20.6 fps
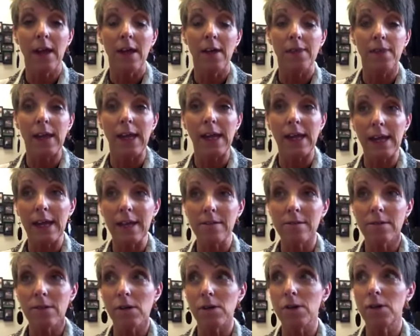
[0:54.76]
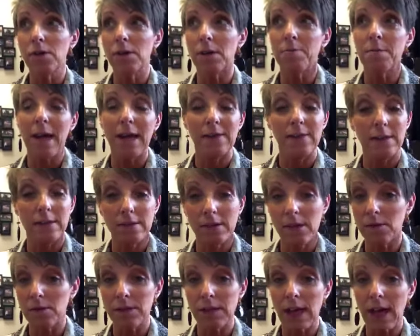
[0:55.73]
the easier you can make the
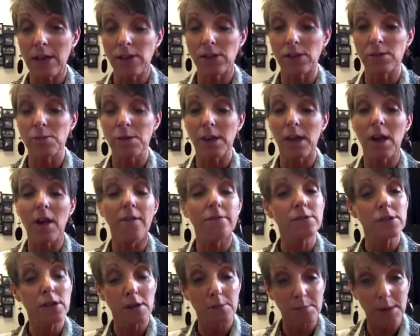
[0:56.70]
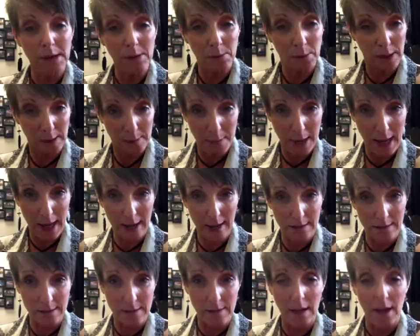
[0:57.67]
associations with a long-term memory
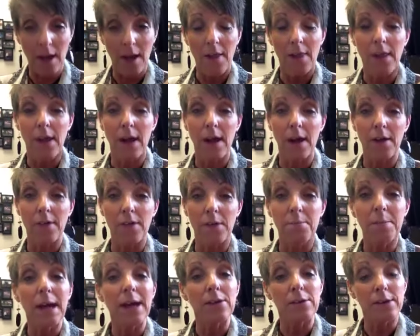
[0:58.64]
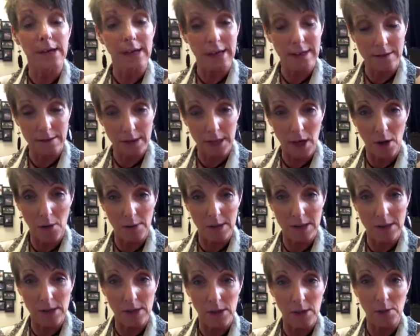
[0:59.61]
base, the better it is to go
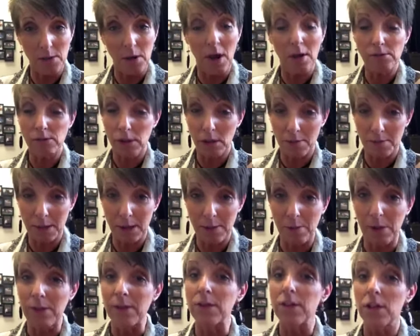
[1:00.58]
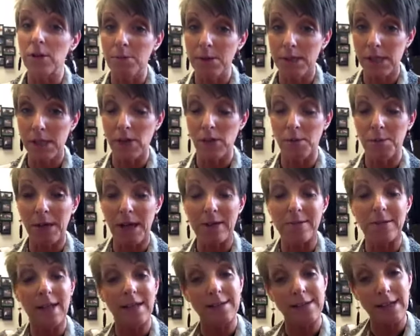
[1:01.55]
into long-term memory, the new material,
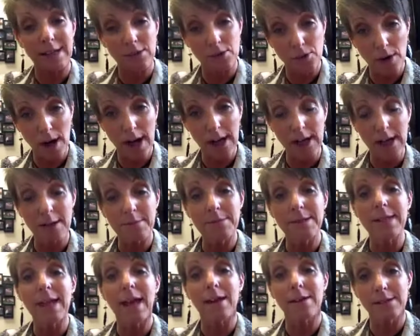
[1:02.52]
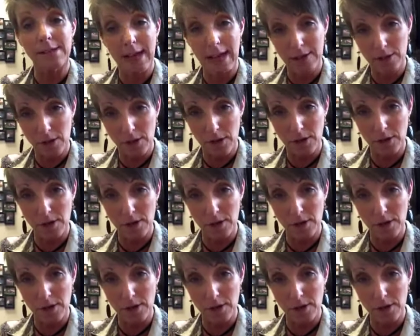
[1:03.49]
because that dendrite comes out, attaches to